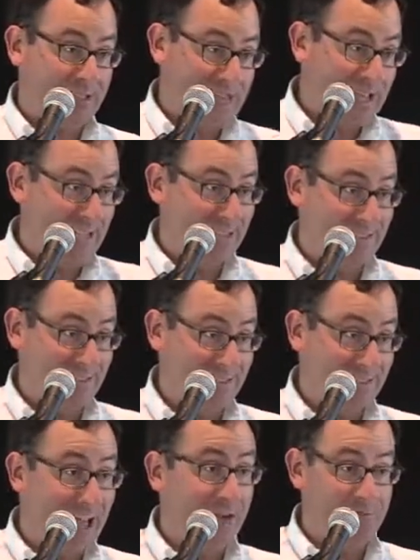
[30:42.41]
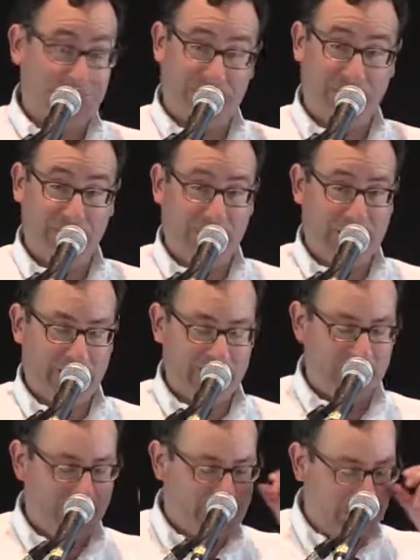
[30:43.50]
the text itself, even if you claim you're
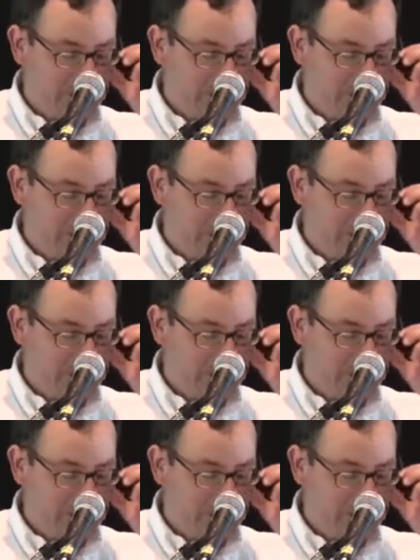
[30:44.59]
doing that.